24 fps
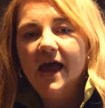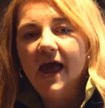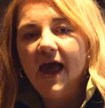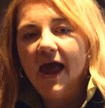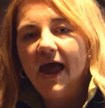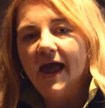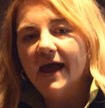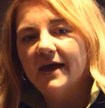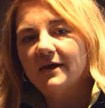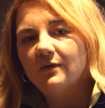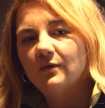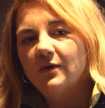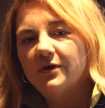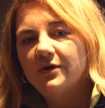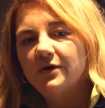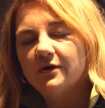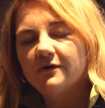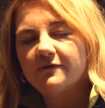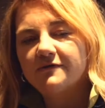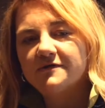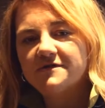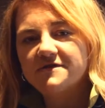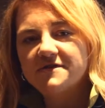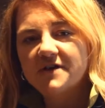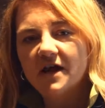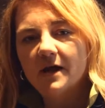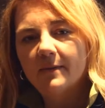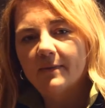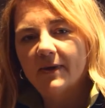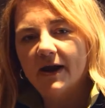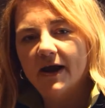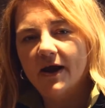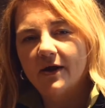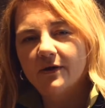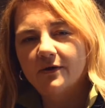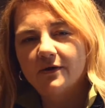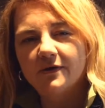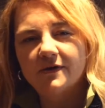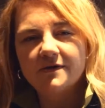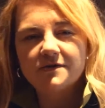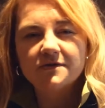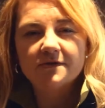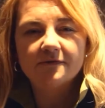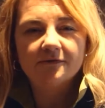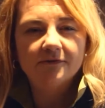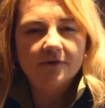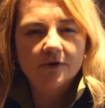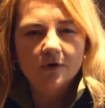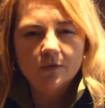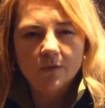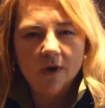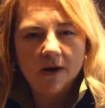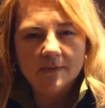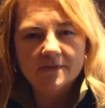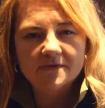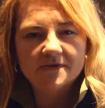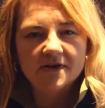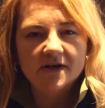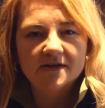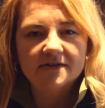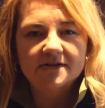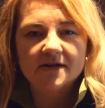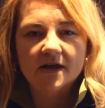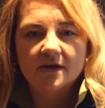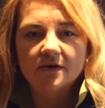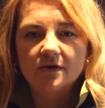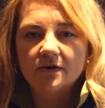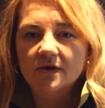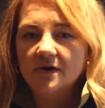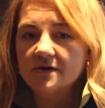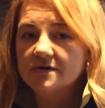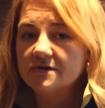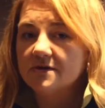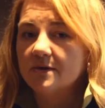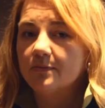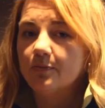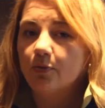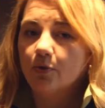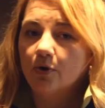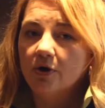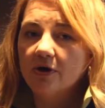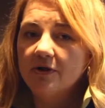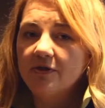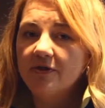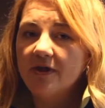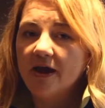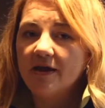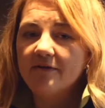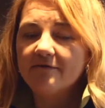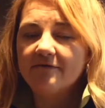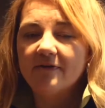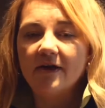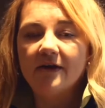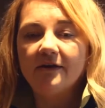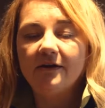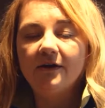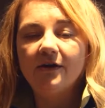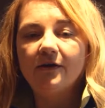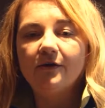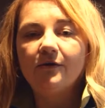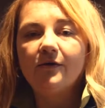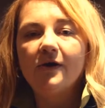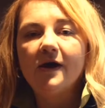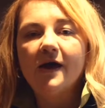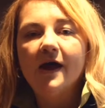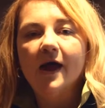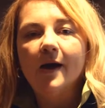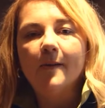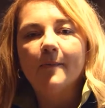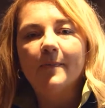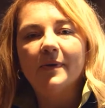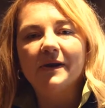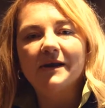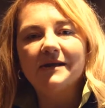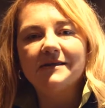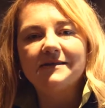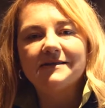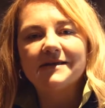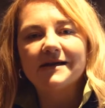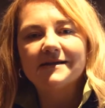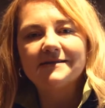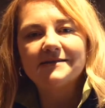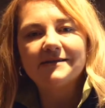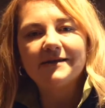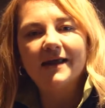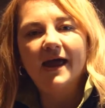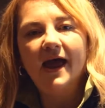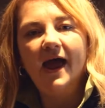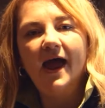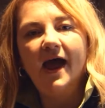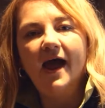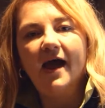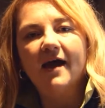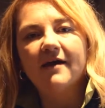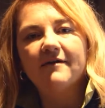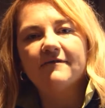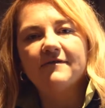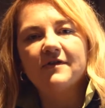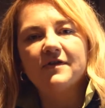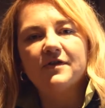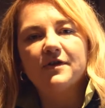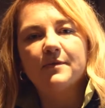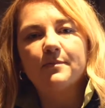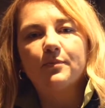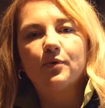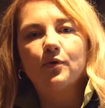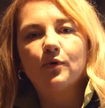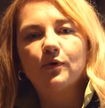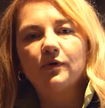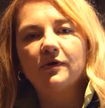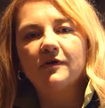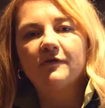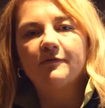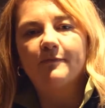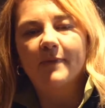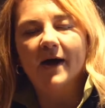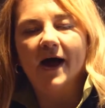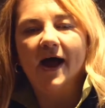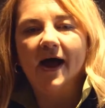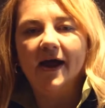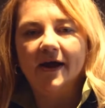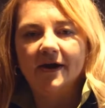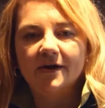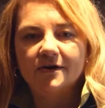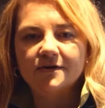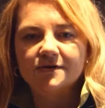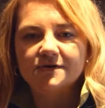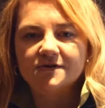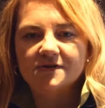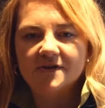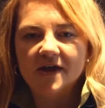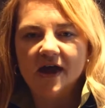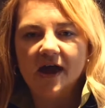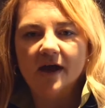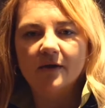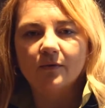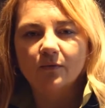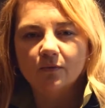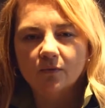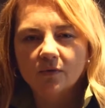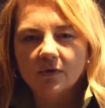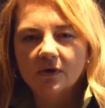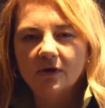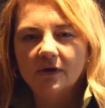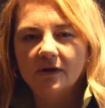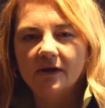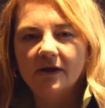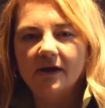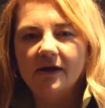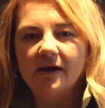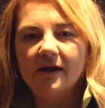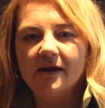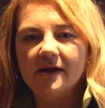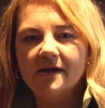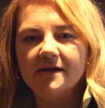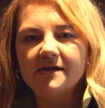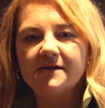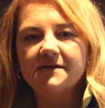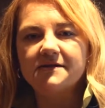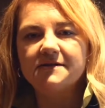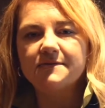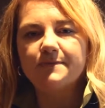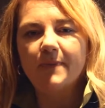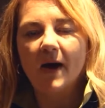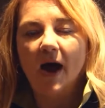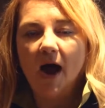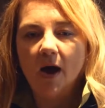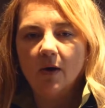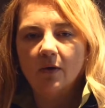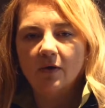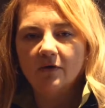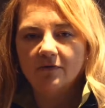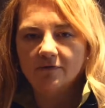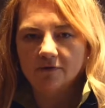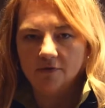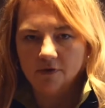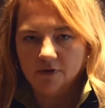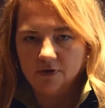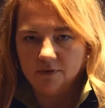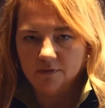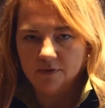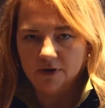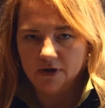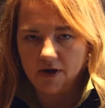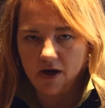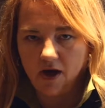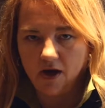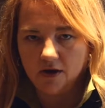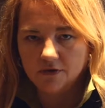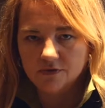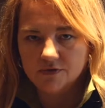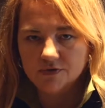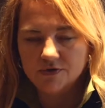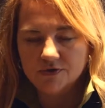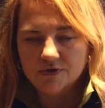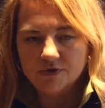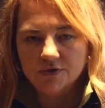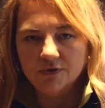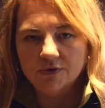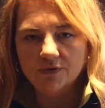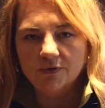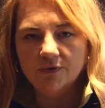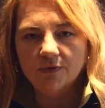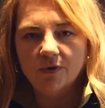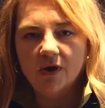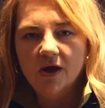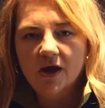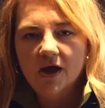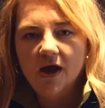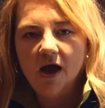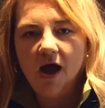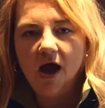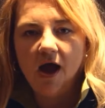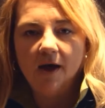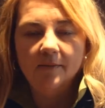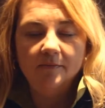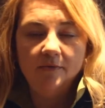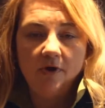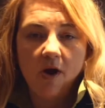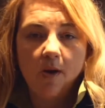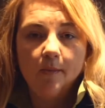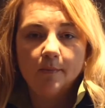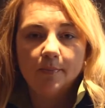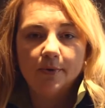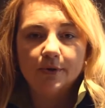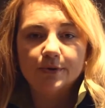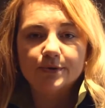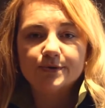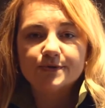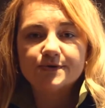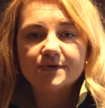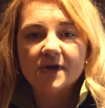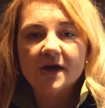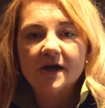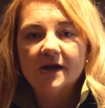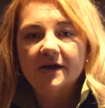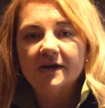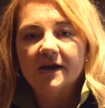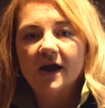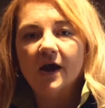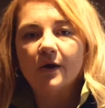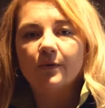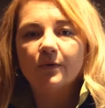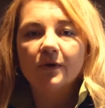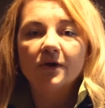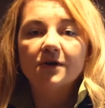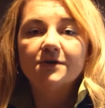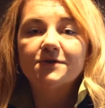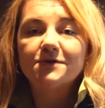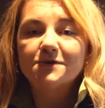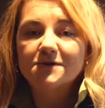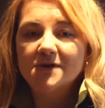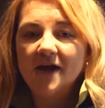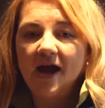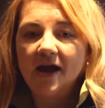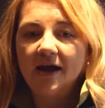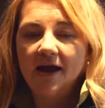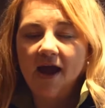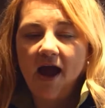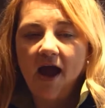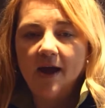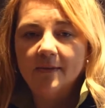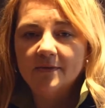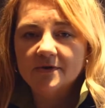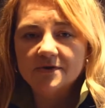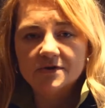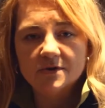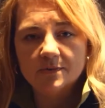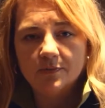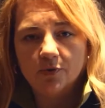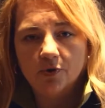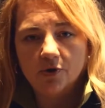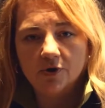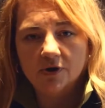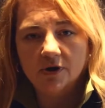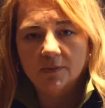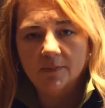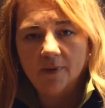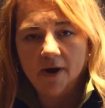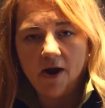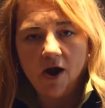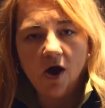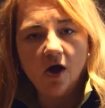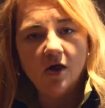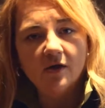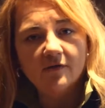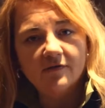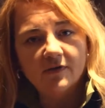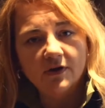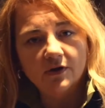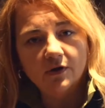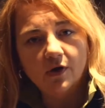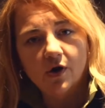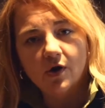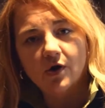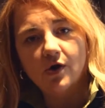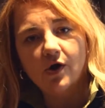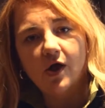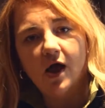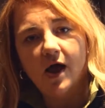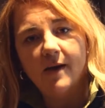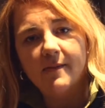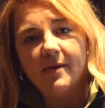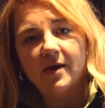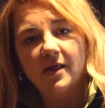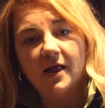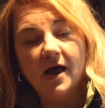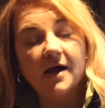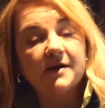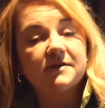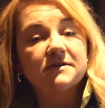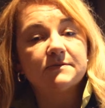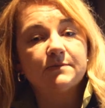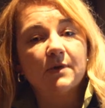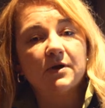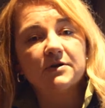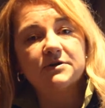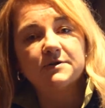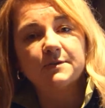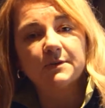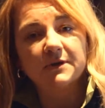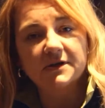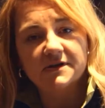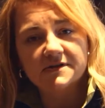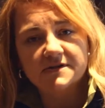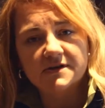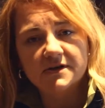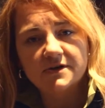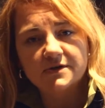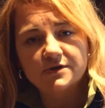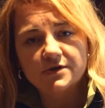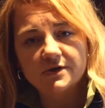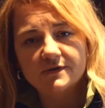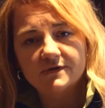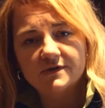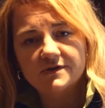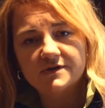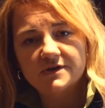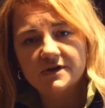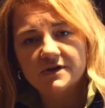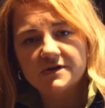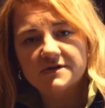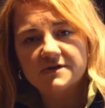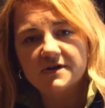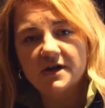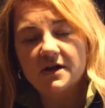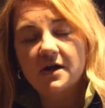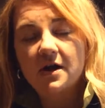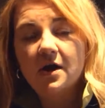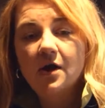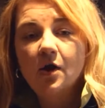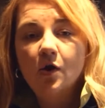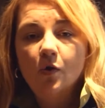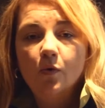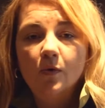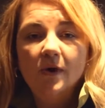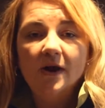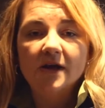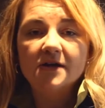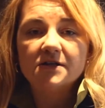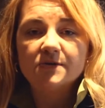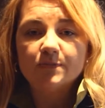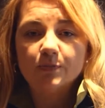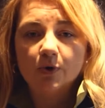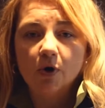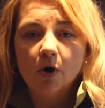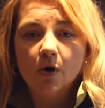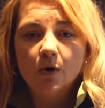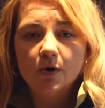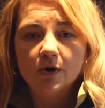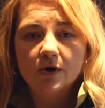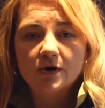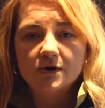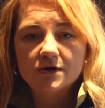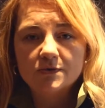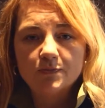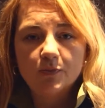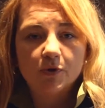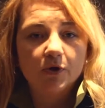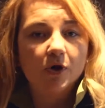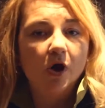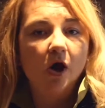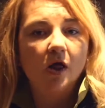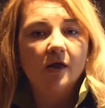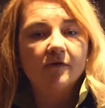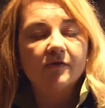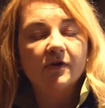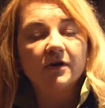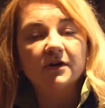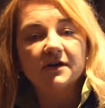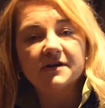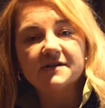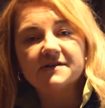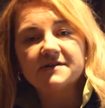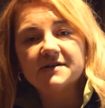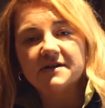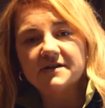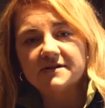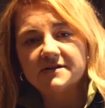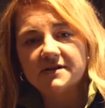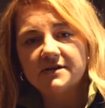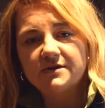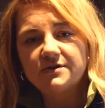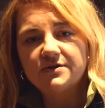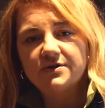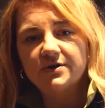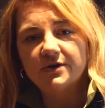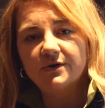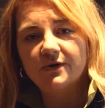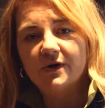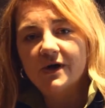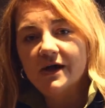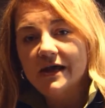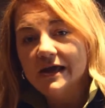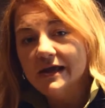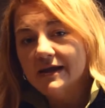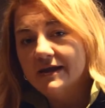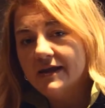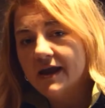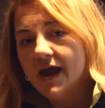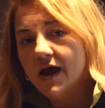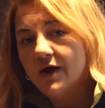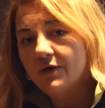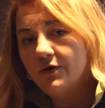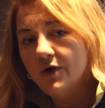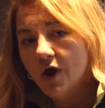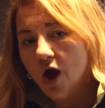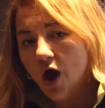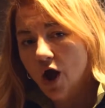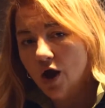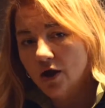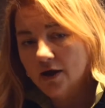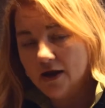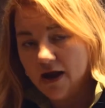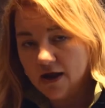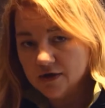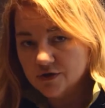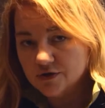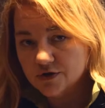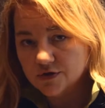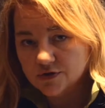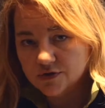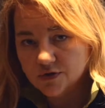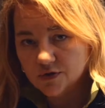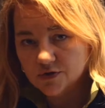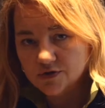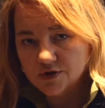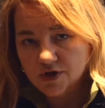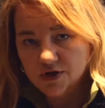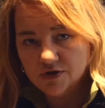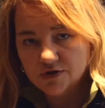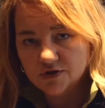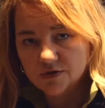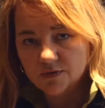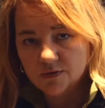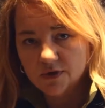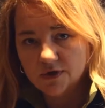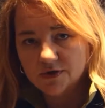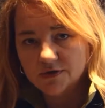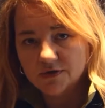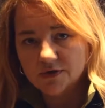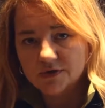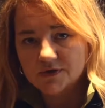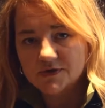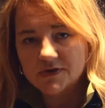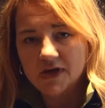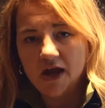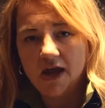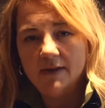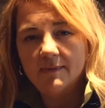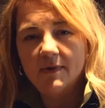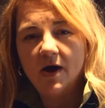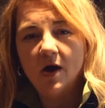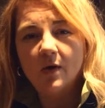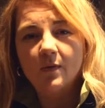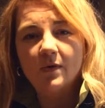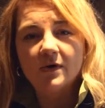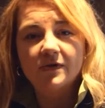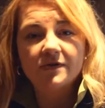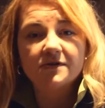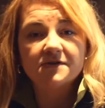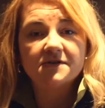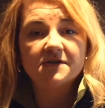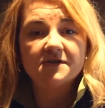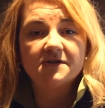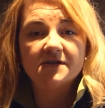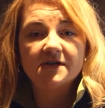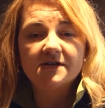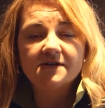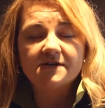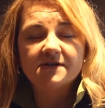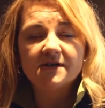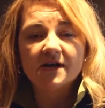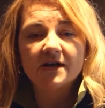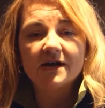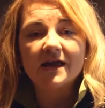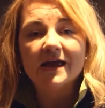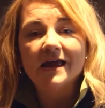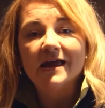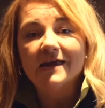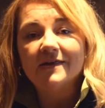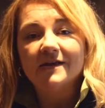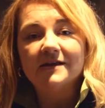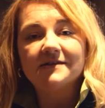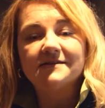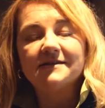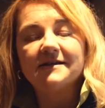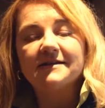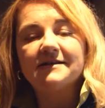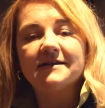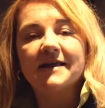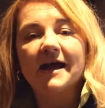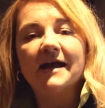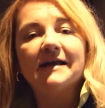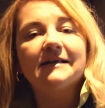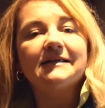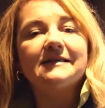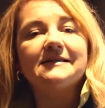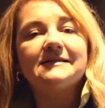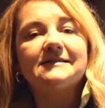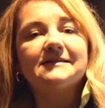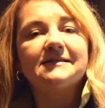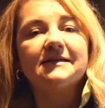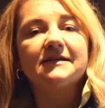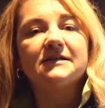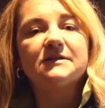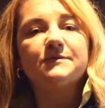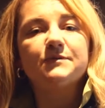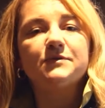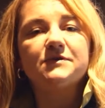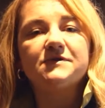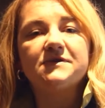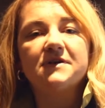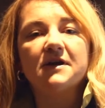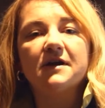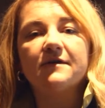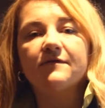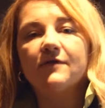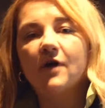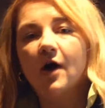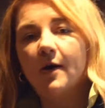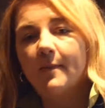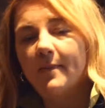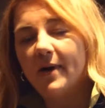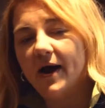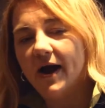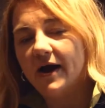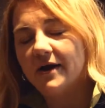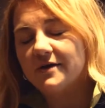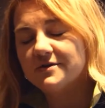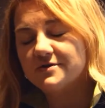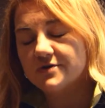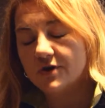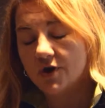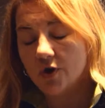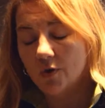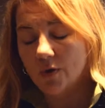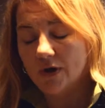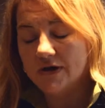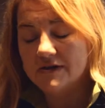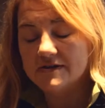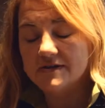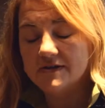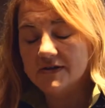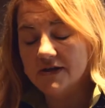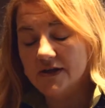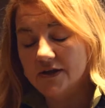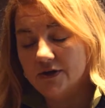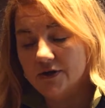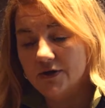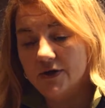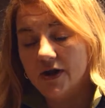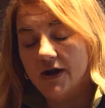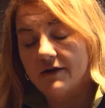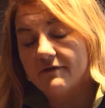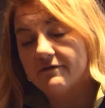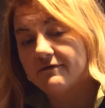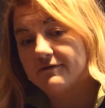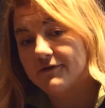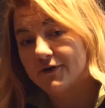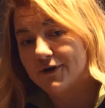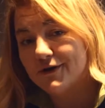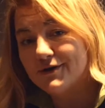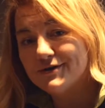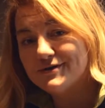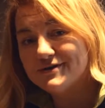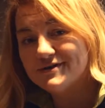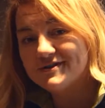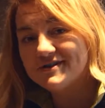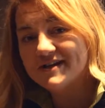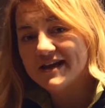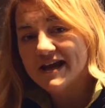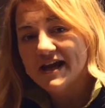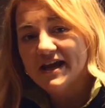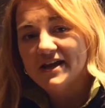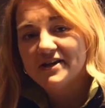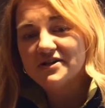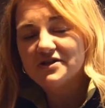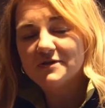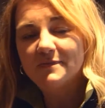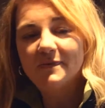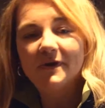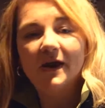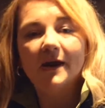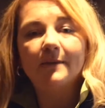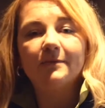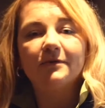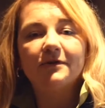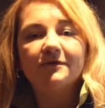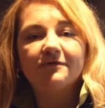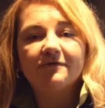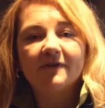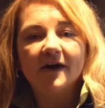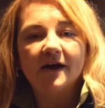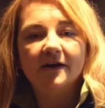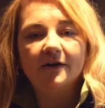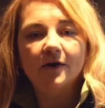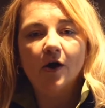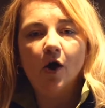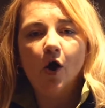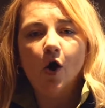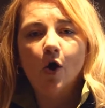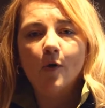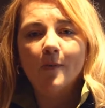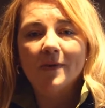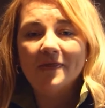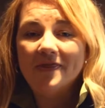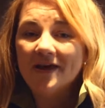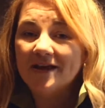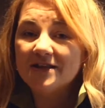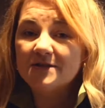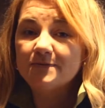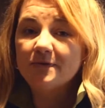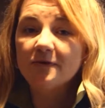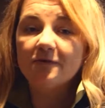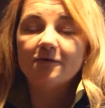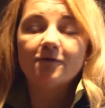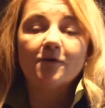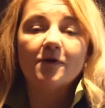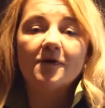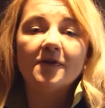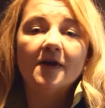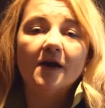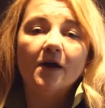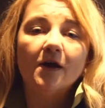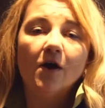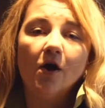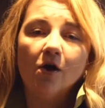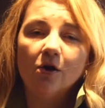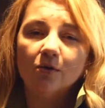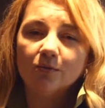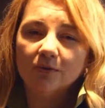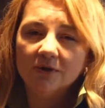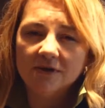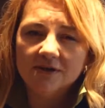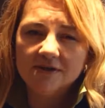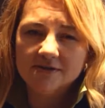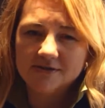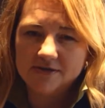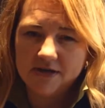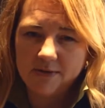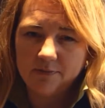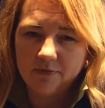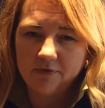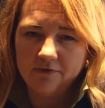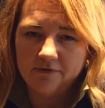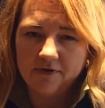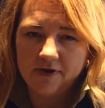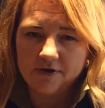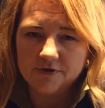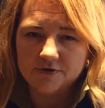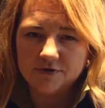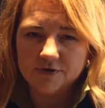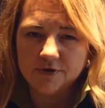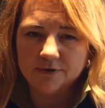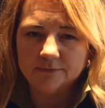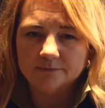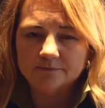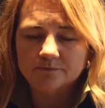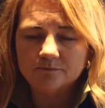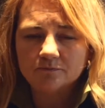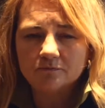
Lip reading: And when you're for sale by owner, there's a few websites out there that support that venue, but it doesn't have the pool of buyers that really is powerful in regards to numbers. Now, Realtor.com is supported by all of our local MLS, multiple listing services, that we as brokers put all of our listings into. Now, NAR, National Association of Realtors, came out with a statistic that said 96% of all buyers are going to the internet first to be able to find a home. That's before they call a real estate professional.